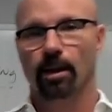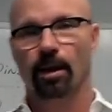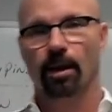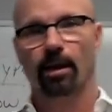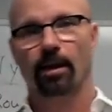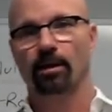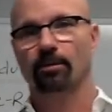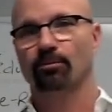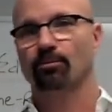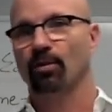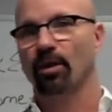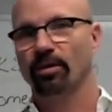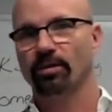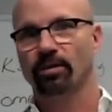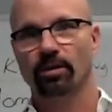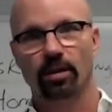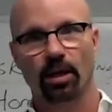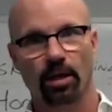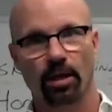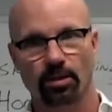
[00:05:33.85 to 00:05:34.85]
in
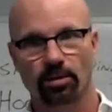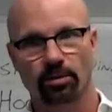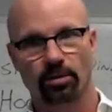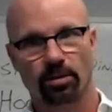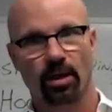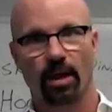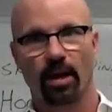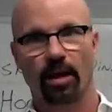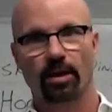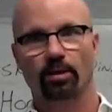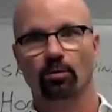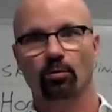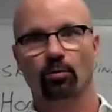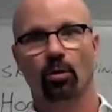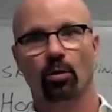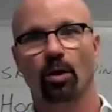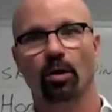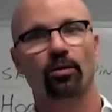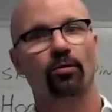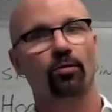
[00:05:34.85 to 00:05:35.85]
presentations that I do
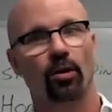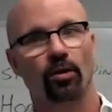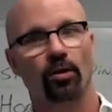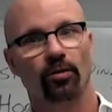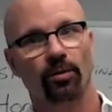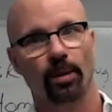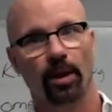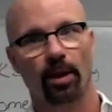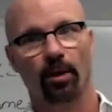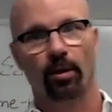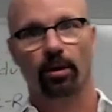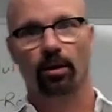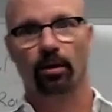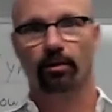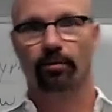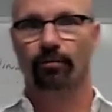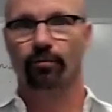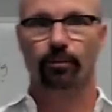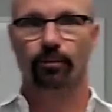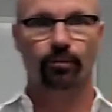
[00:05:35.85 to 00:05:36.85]
all across America
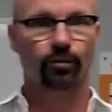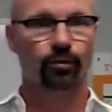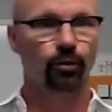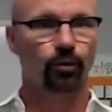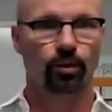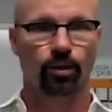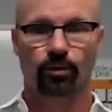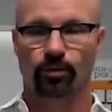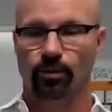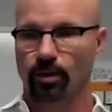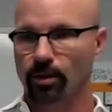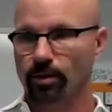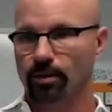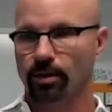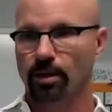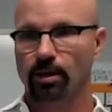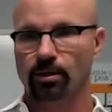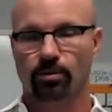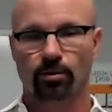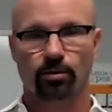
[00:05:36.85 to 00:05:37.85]
from students and
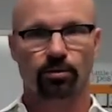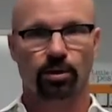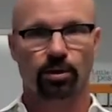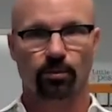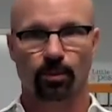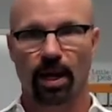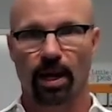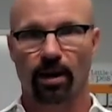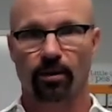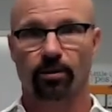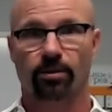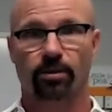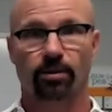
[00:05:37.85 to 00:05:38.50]
teachers and parents.